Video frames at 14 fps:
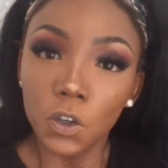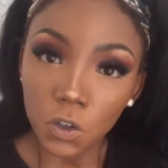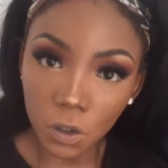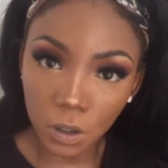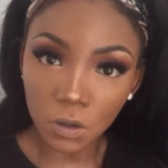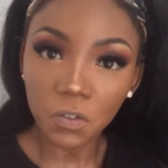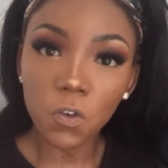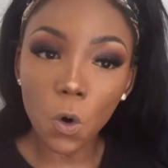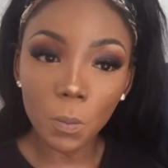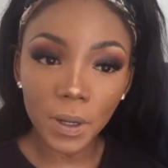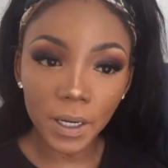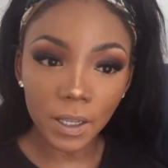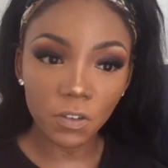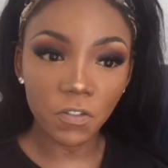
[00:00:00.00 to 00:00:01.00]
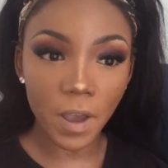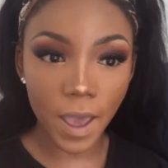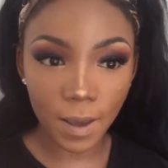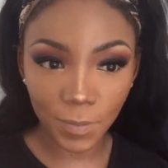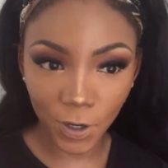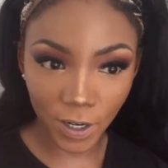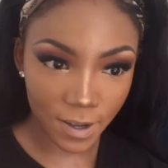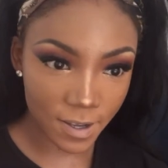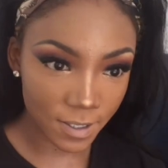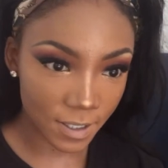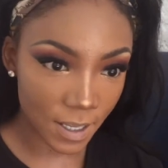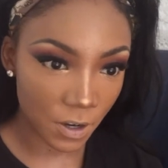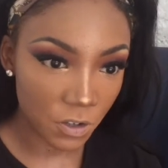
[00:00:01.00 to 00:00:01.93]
Uniformly Fabulous.